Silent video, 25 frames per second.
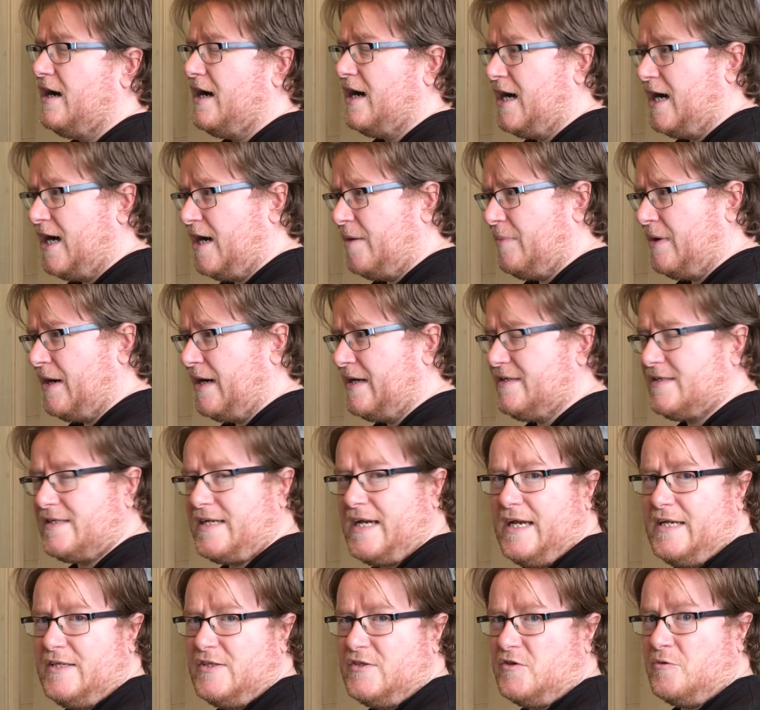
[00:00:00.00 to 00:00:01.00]
Arbites
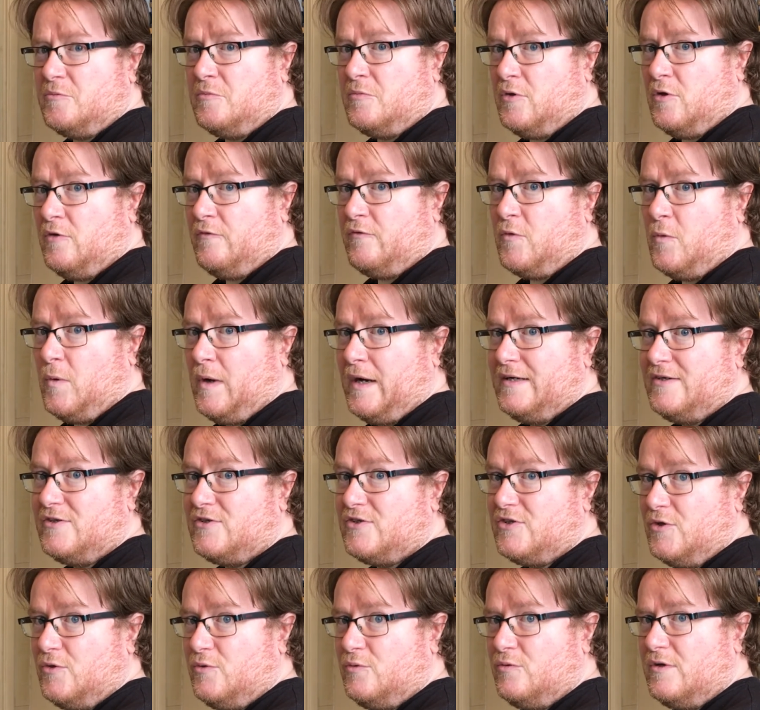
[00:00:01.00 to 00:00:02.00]
getting some love quite
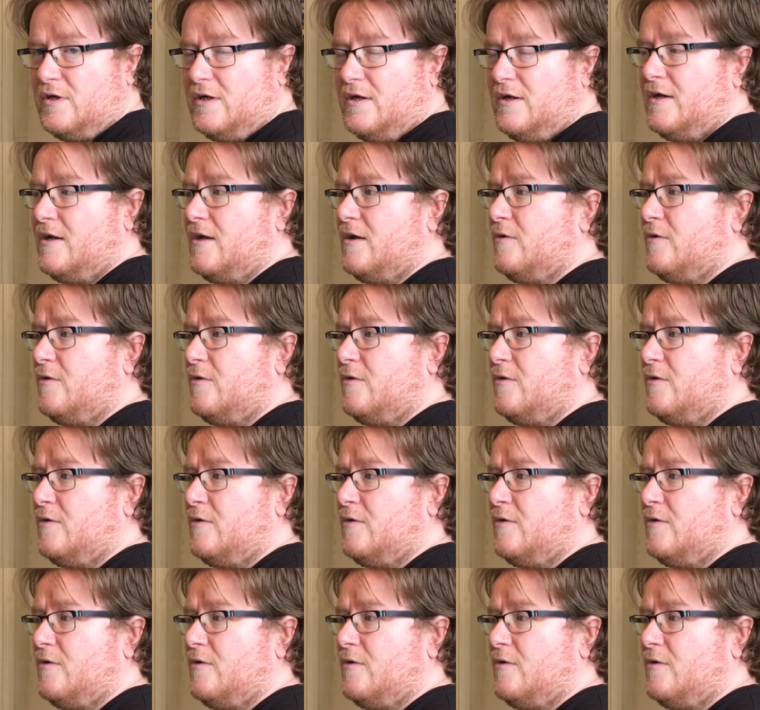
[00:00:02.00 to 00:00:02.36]
soon,